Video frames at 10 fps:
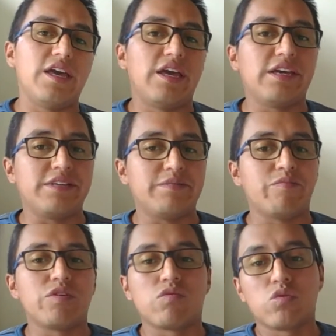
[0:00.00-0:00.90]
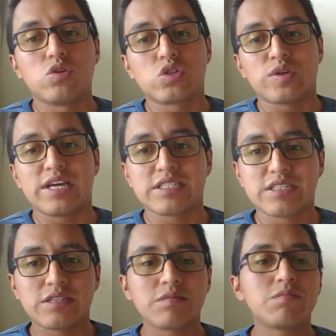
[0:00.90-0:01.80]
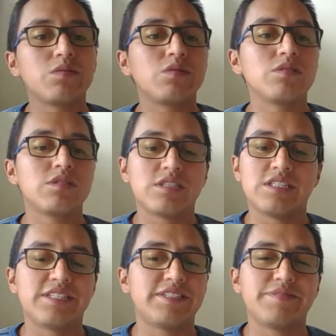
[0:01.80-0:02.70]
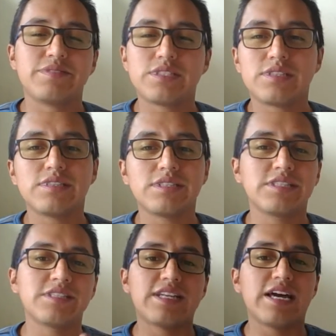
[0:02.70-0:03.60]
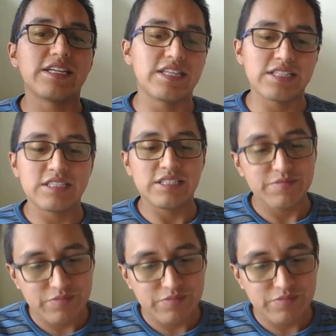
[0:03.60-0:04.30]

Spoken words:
and perform some examples, something like that.